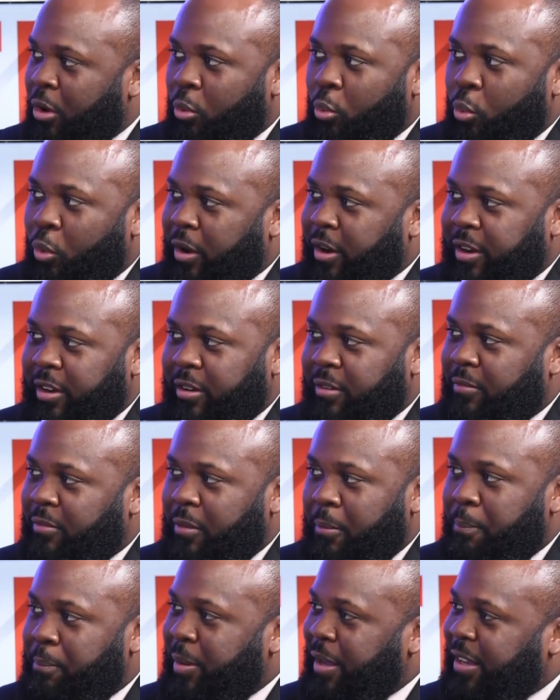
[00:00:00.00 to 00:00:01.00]
one of
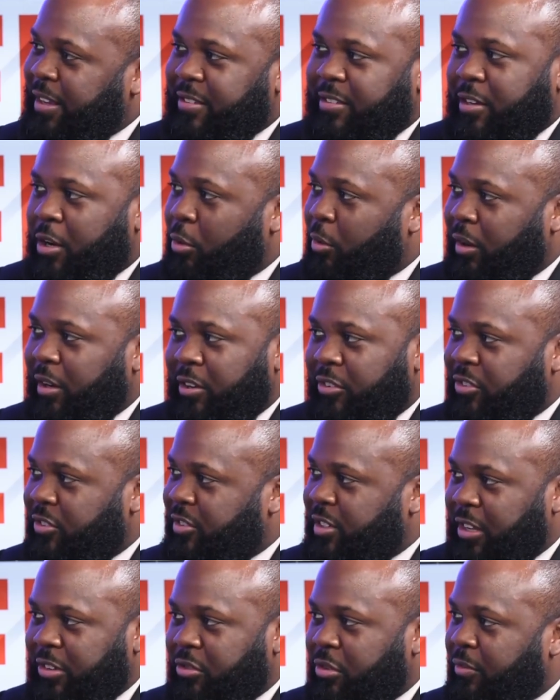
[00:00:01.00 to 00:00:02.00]
the biggest coalitions
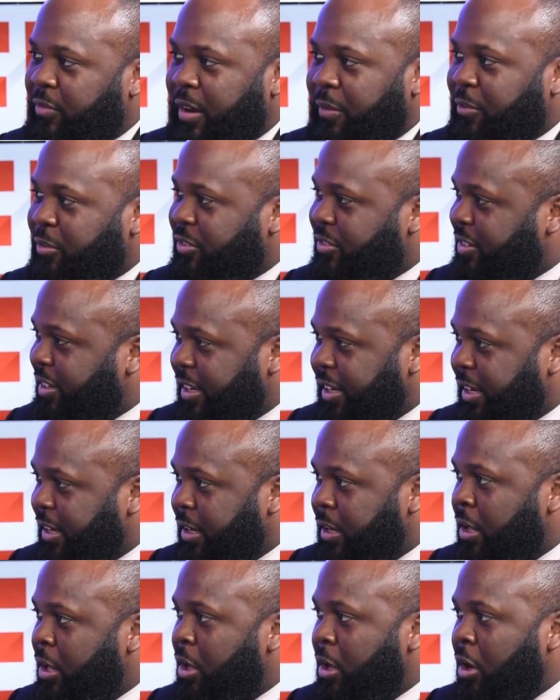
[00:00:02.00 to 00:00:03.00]
that you've ever
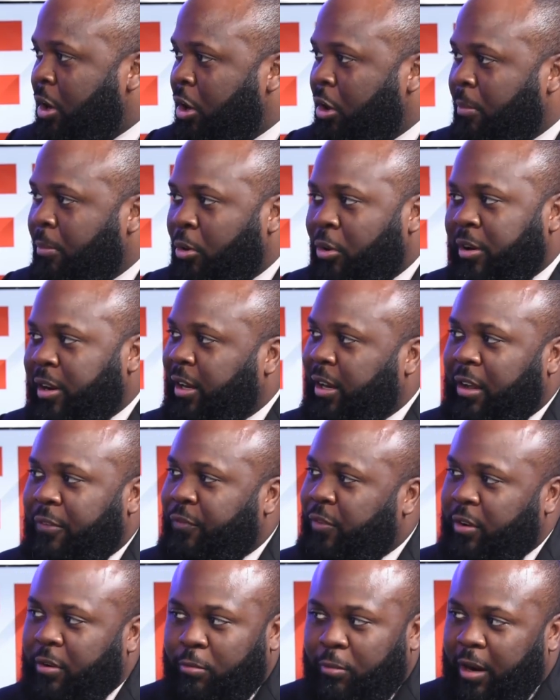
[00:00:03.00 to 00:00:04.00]
seen on the
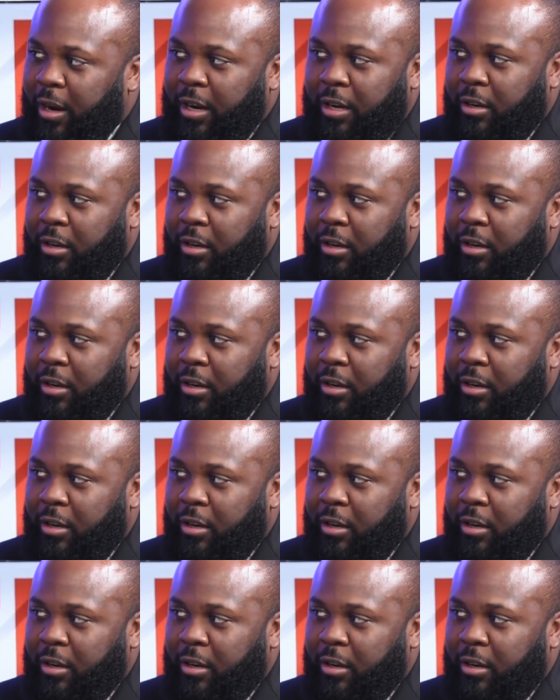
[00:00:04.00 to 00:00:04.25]
left and the right.